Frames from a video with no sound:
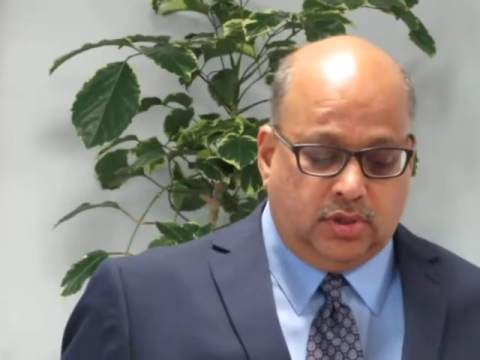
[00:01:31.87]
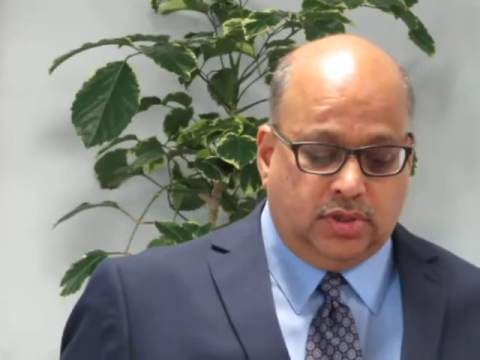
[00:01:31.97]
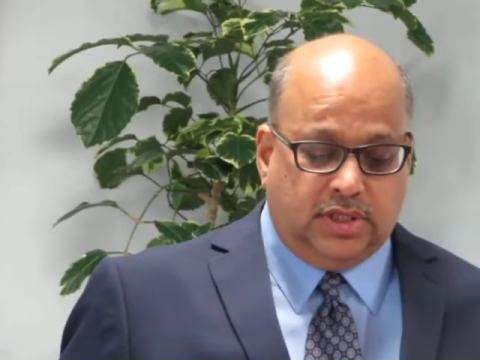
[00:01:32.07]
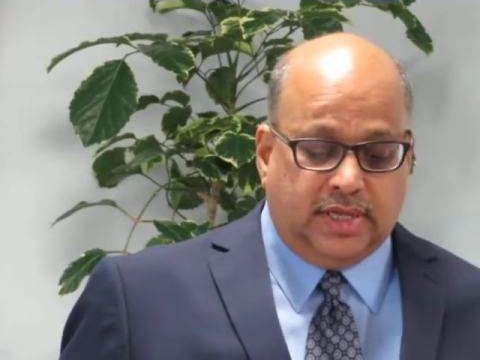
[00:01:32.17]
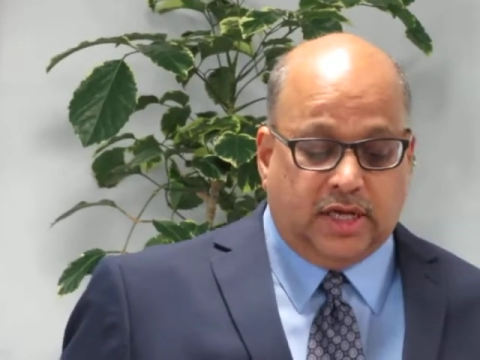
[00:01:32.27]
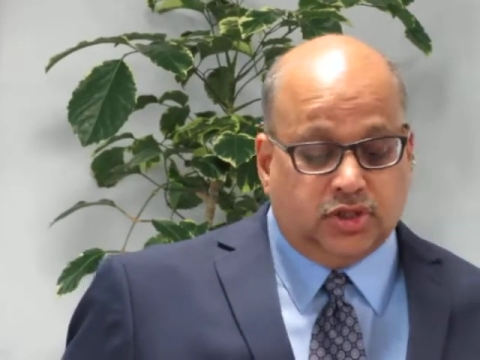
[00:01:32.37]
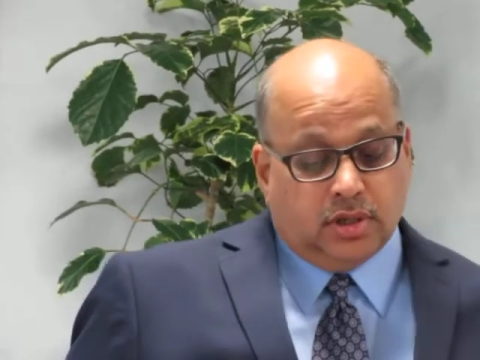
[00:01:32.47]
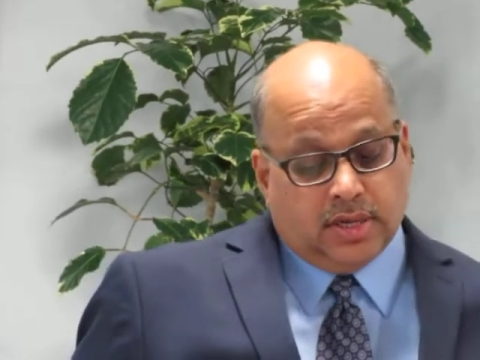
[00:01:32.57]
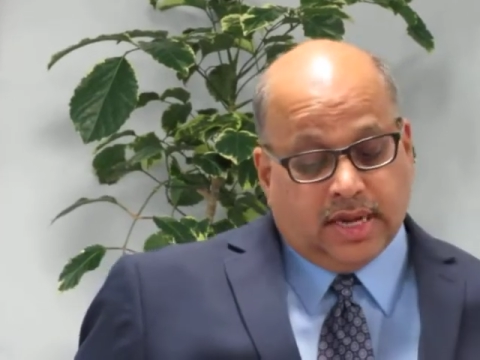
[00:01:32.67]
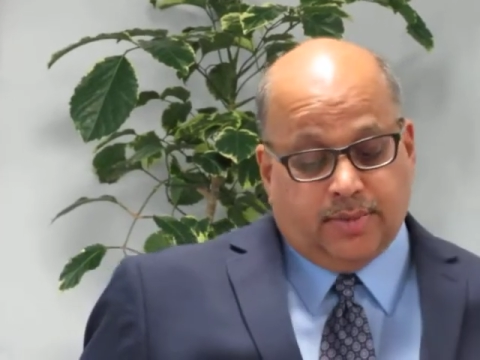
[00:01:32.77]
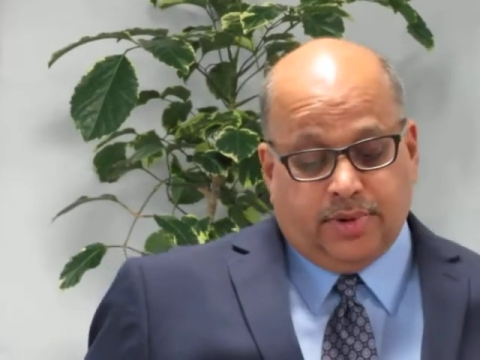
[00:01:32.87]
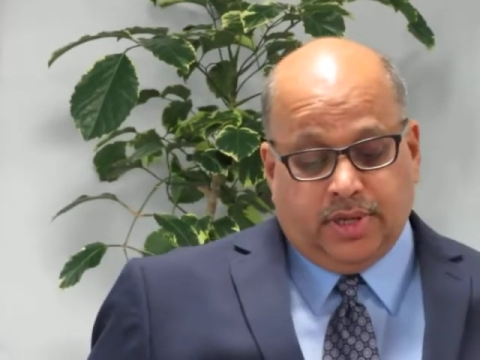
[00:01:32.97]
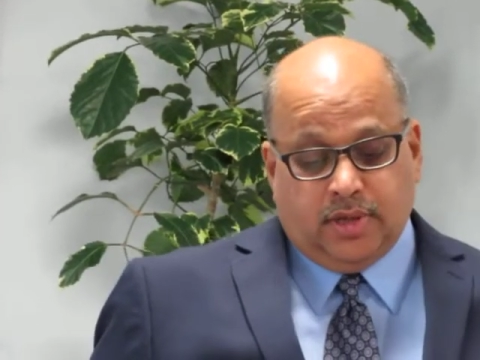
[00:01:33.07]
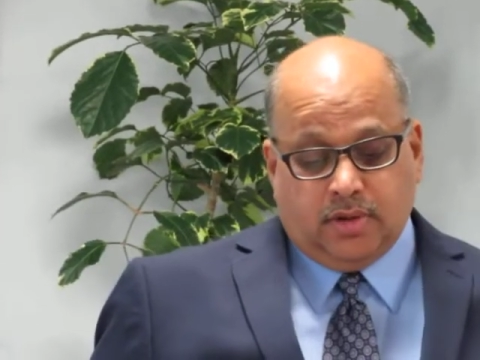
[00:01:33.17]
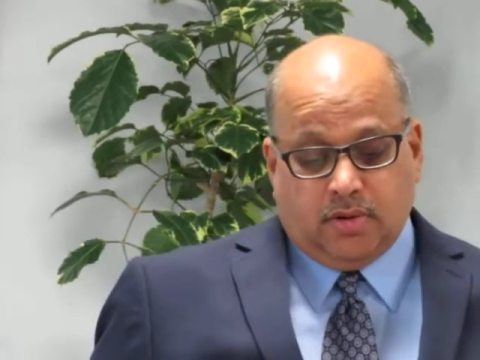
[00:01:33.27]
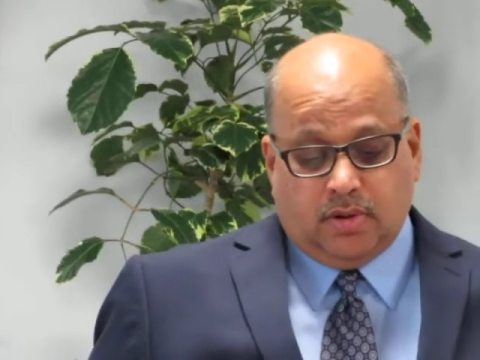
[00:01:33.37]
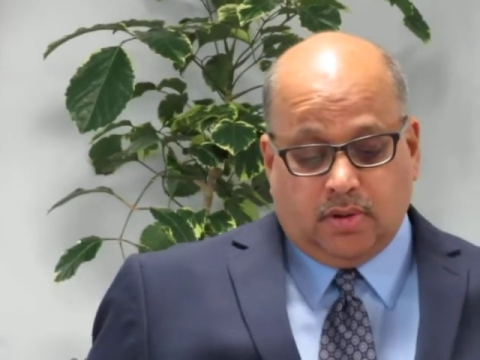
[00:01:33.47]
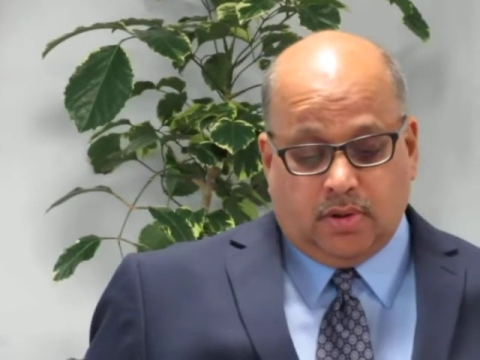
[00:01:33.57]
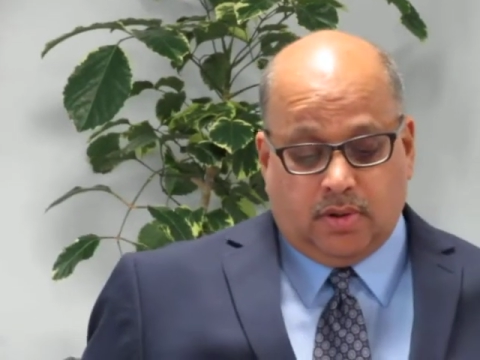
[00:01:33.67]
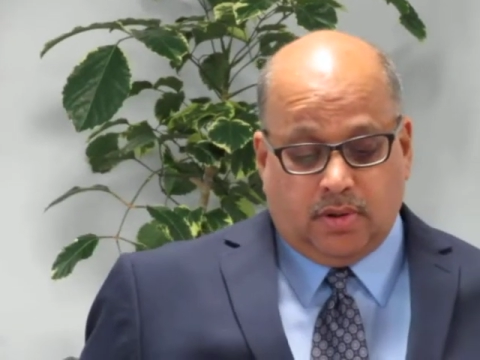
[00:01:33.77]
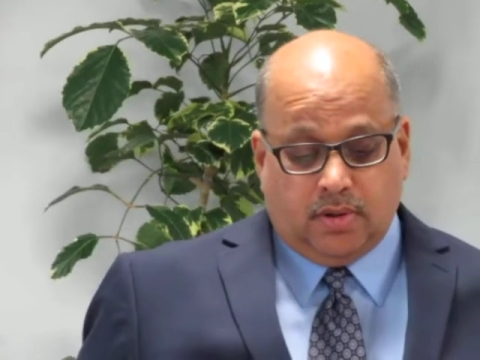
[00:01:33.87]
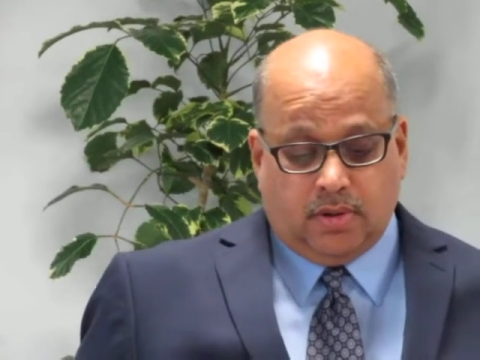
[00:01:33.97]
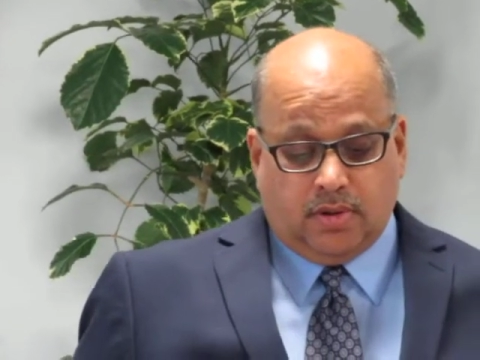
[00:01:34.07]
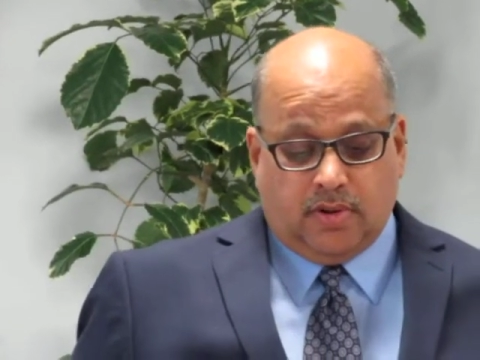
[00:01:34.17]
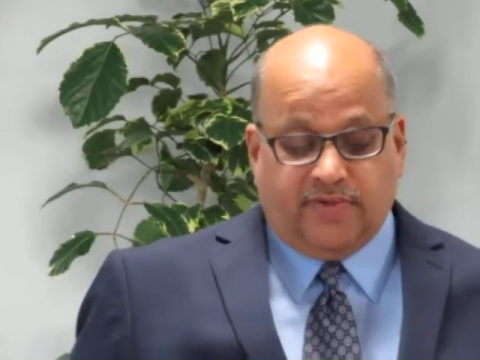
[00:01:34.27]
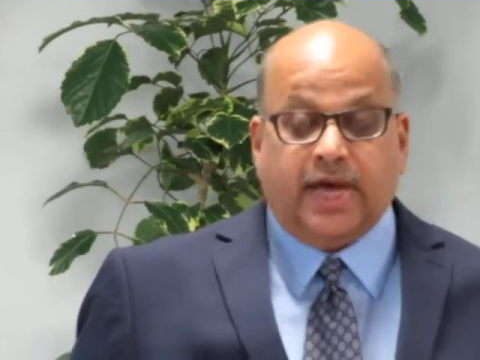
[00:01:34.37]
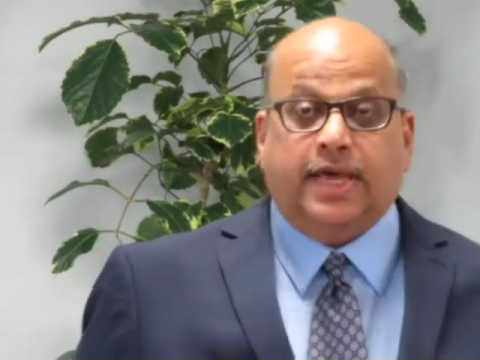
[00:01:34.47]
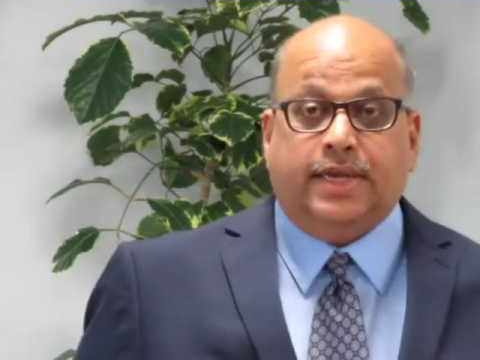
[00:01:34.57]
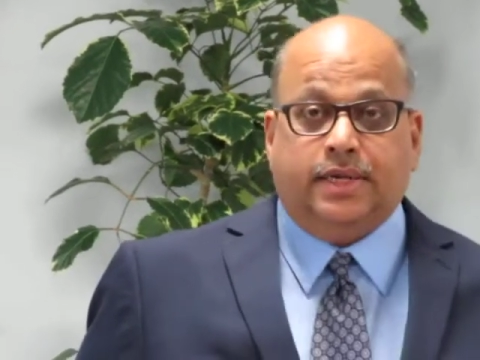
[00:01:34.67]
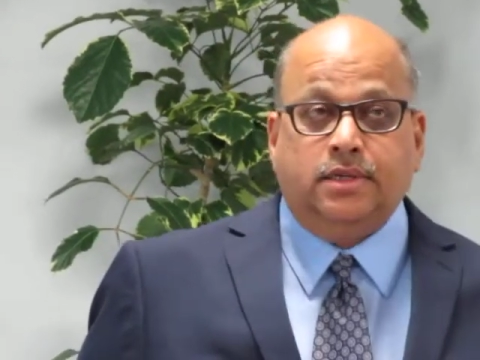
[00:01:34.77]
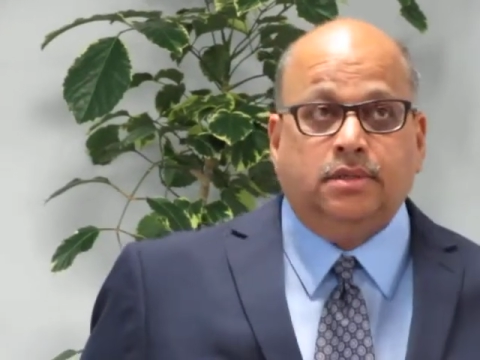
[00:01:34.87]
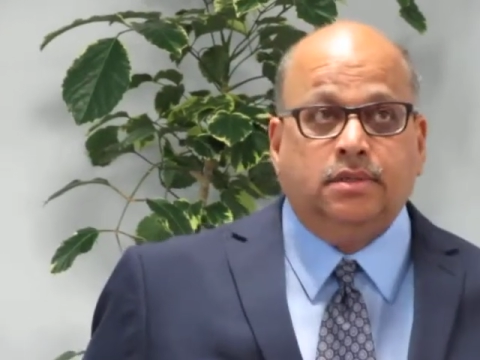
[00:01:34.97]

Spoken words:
to the National Library of Guyana,